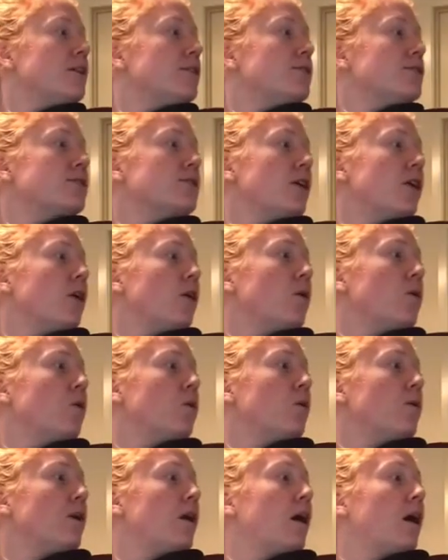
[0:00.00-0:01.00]

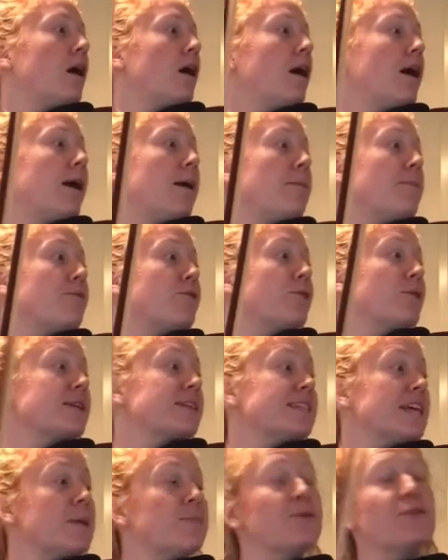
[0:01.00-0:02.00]
So for
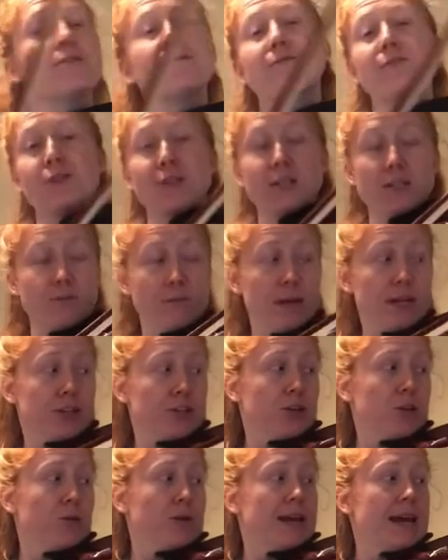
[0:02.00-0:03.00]
example, the first
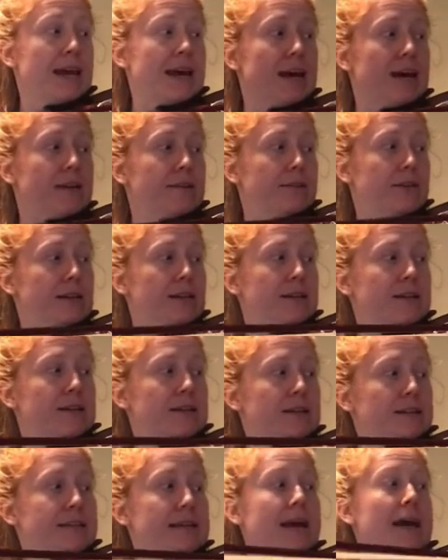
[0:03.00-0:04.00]
measure we have
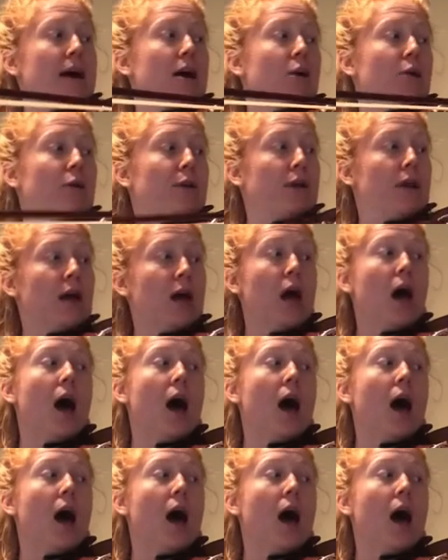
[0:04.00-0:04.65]
down,